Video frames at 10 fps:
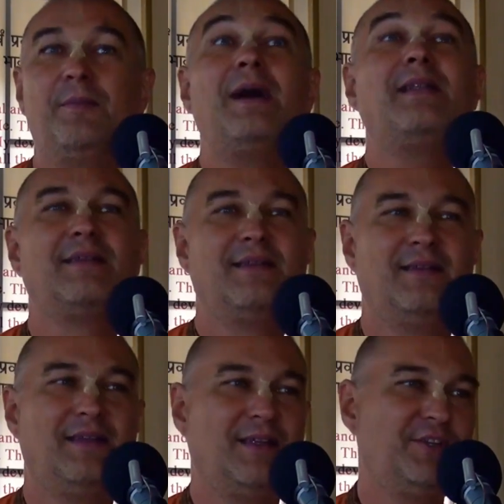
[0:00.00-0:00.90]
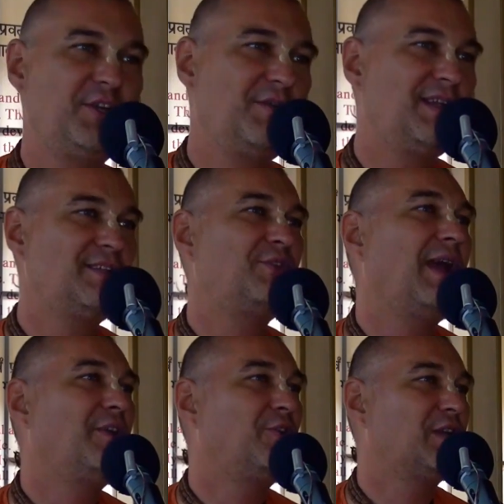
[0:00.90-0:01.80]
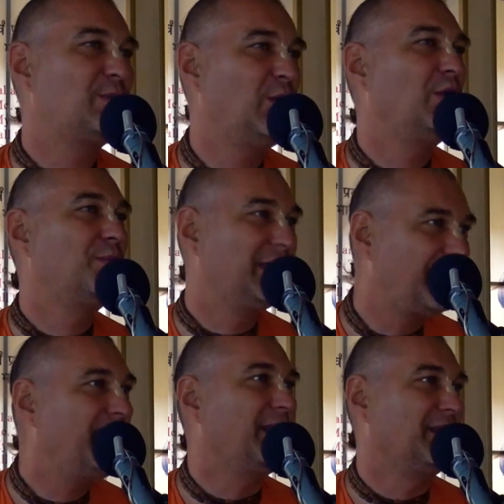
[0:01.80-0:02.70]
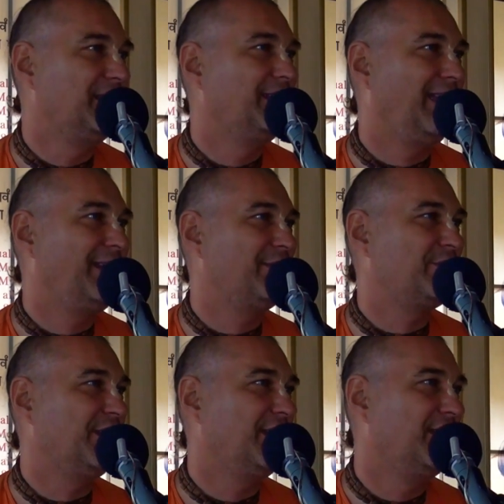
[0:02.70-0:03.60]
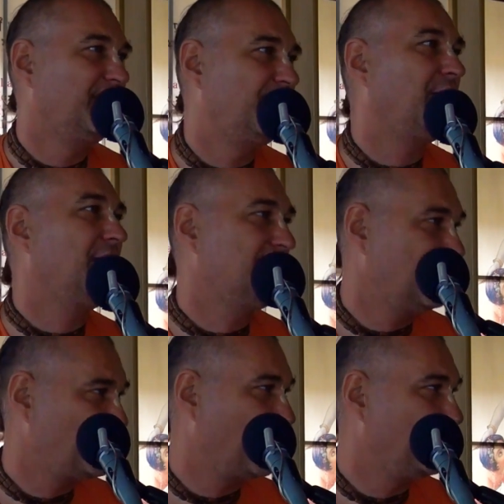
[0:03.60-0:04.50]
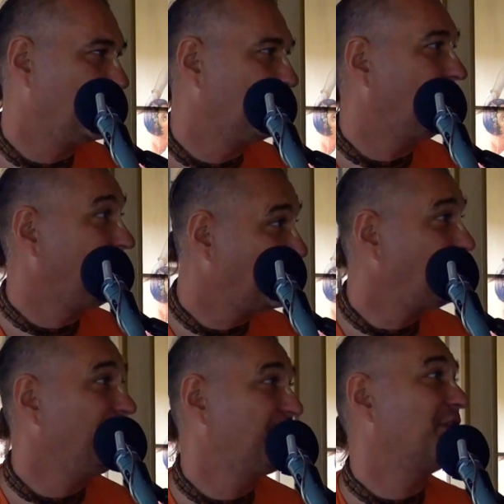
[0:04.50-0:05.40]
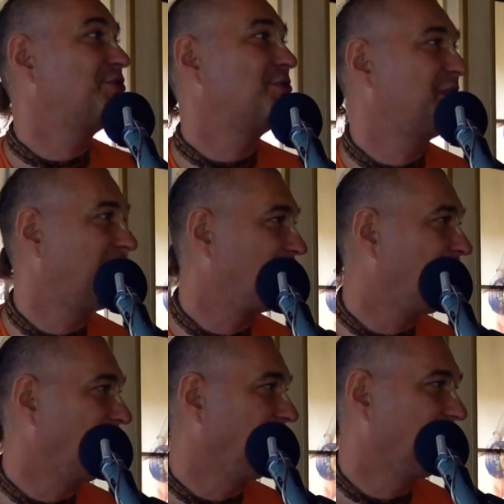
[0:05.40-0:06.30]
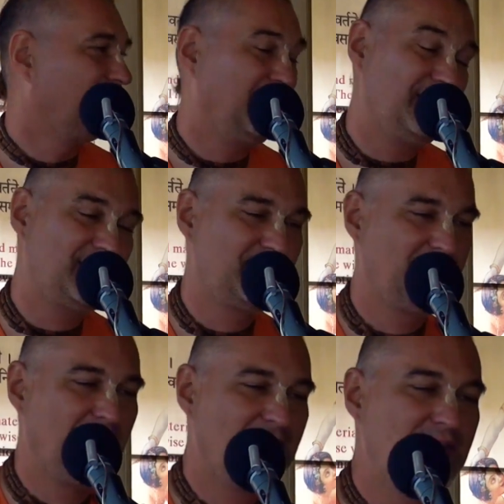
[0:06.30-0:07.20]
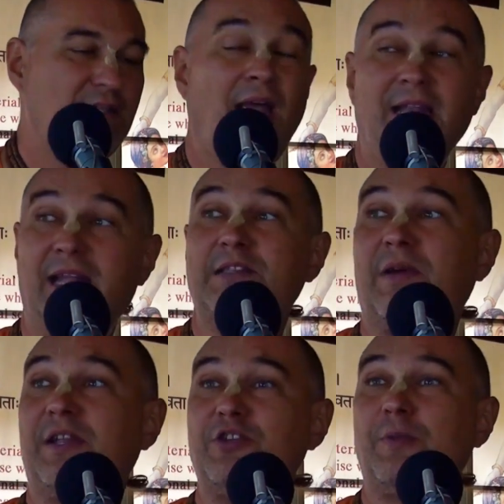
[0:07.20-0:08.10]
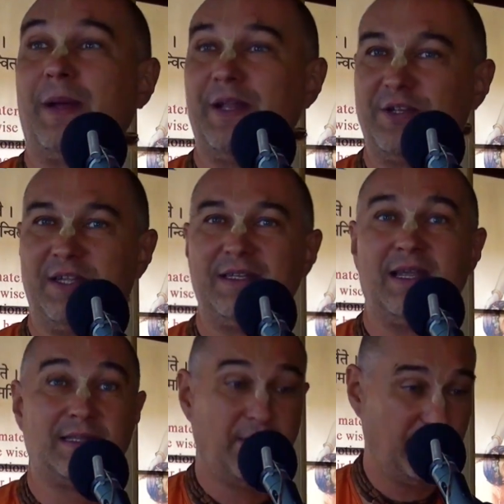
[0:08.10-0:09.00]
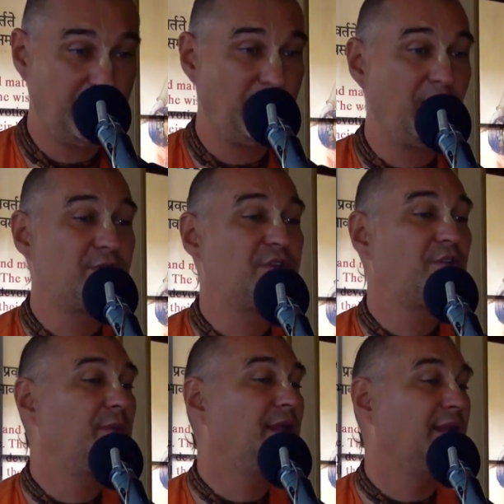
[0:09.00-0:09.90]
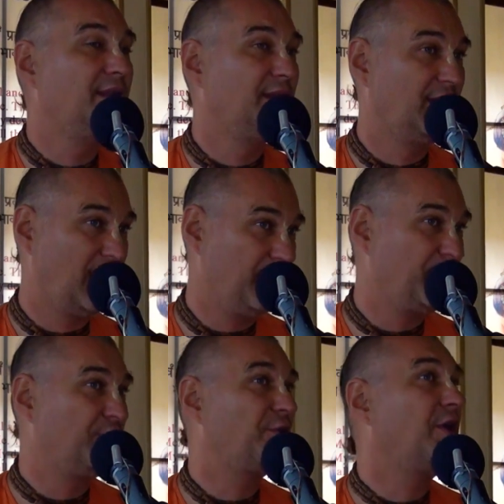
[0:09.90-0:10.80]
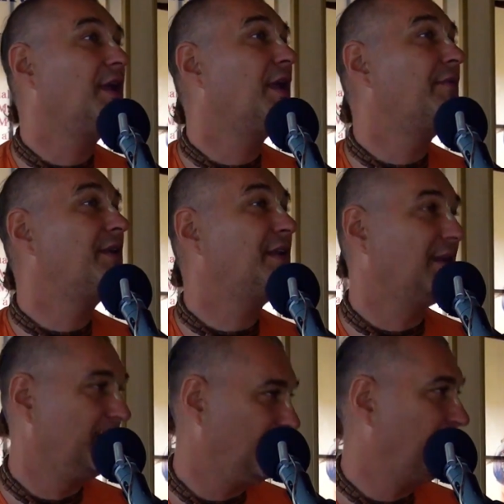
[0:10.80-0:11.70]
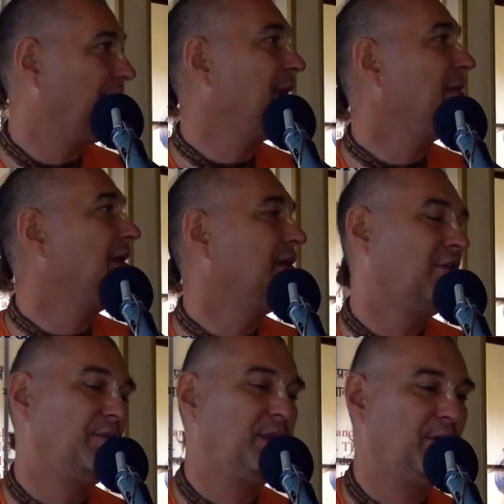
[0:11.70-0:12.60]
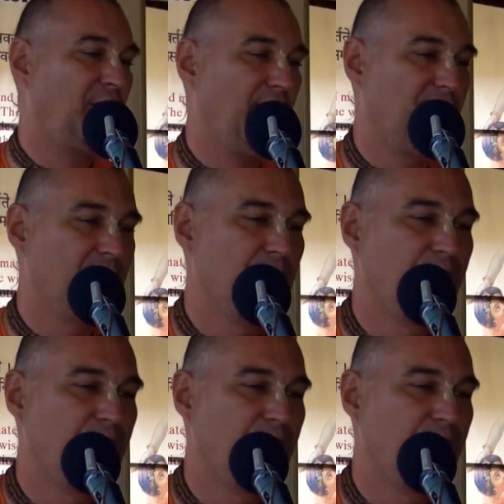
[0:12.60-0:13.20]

But Jeeva is trying to exploit material energy for his enjoyment. But actually Jeeva should serve God. And that's what Isopanisad says. Everything belongs to me. I'm controlling everything. You obey me, you'll be okay.